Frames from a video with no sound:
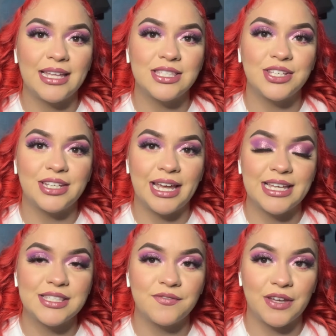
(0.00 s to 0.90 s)
In
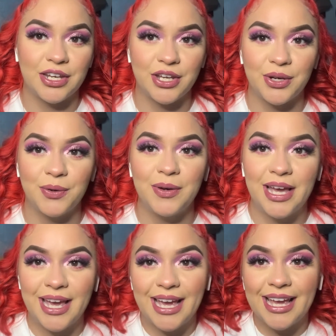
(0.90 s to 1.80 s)
today's video,
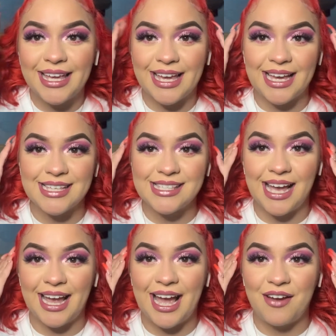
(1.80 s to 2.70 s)
yes,
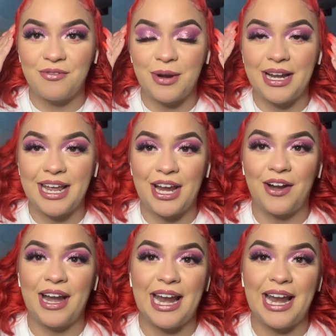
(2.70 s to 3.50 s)
I have red hair,